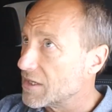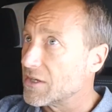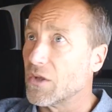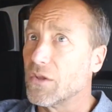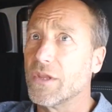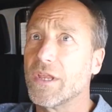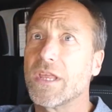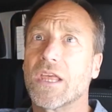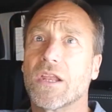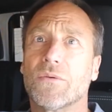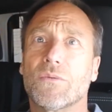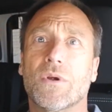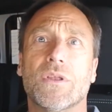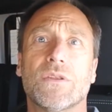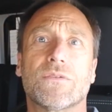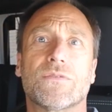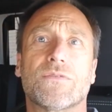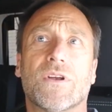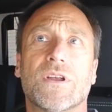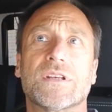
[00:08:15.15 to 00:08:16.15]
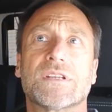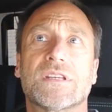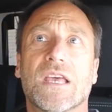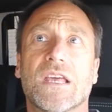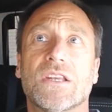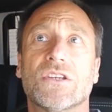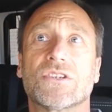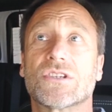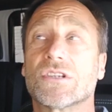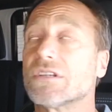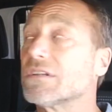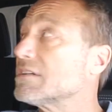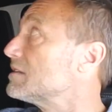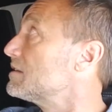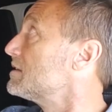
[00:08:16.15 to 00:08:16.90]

no leaking around the front edge,